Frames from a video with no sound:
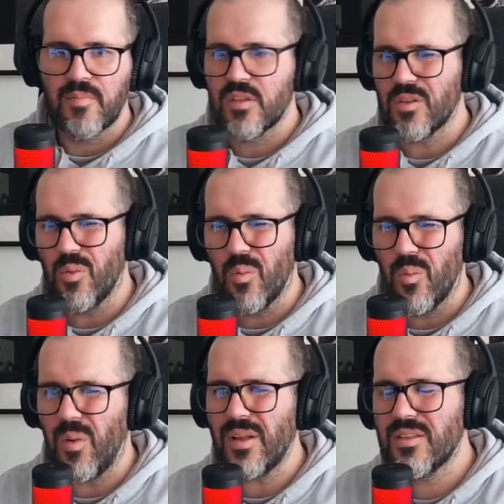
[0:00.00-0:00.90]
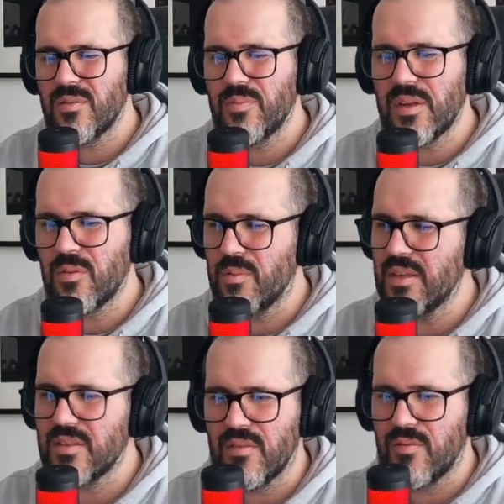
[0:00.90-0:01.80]
So what's the big
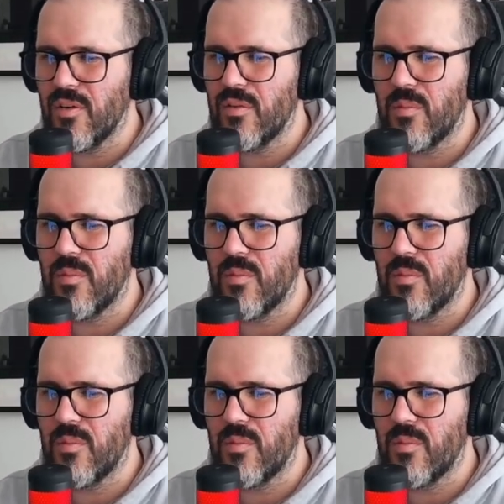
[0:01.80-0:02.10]
reason for